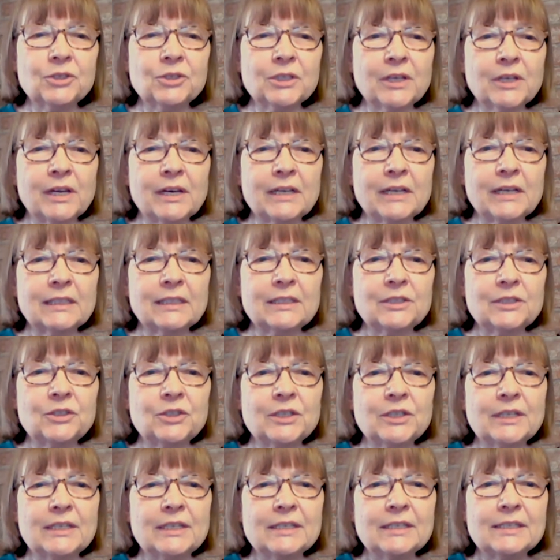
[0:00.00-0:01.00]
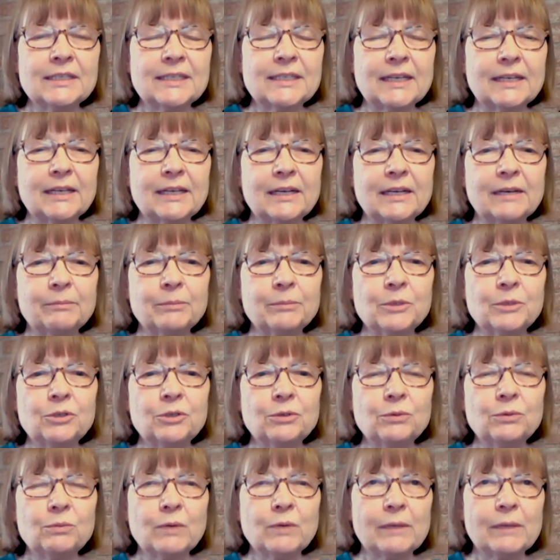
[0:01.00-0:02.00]
College is set up
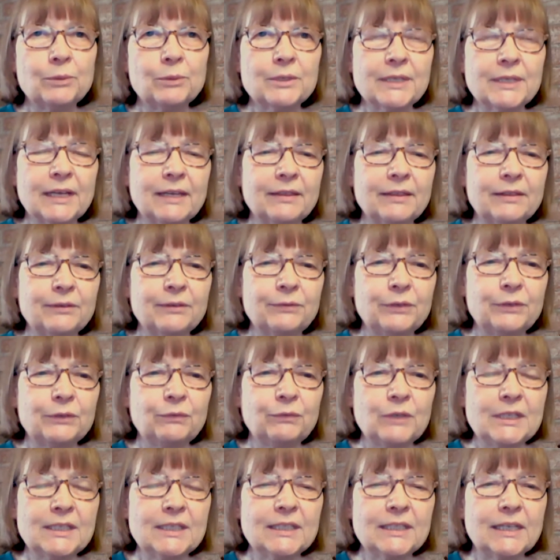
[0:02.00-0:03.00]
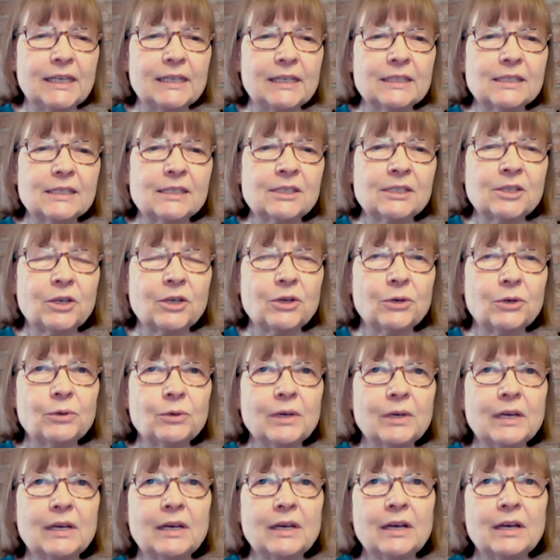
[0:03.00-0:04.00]
to represent the 50 states. So
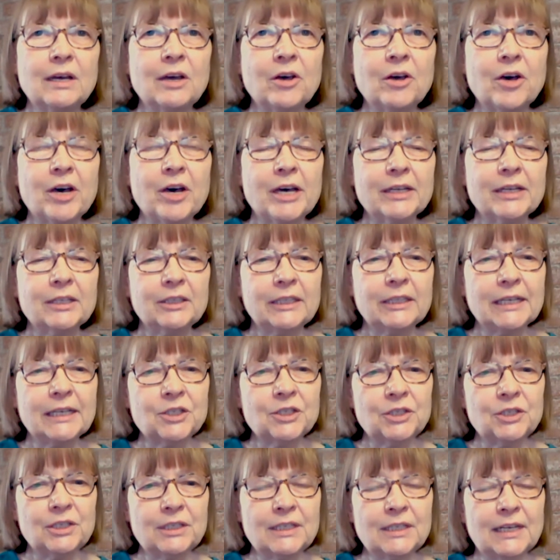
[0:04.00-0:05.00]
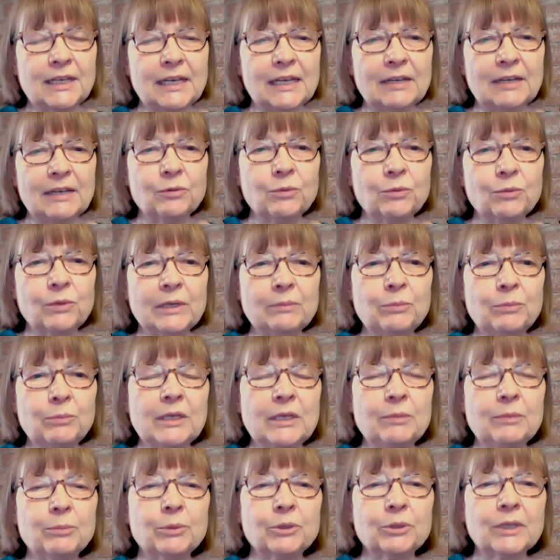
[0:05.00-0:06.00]
on election day, when
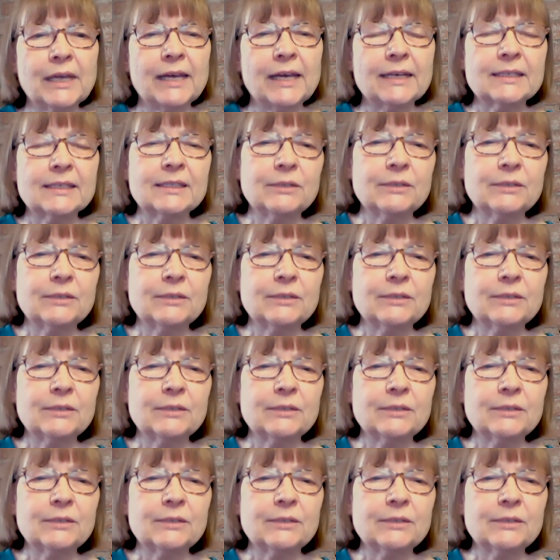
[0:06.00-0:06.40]
people cast a